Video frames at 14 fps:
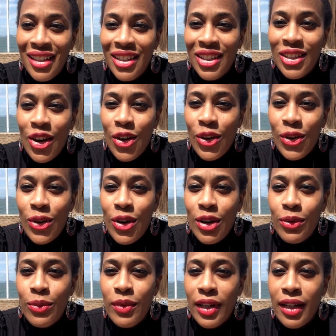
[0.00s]

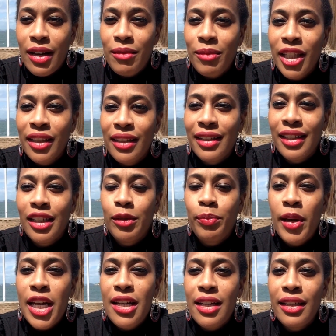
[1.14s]
So when I'm in this
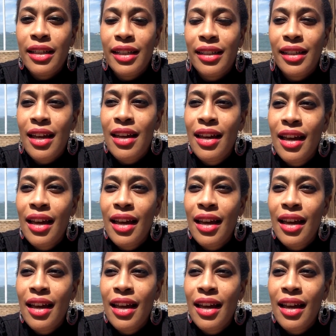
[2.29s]
space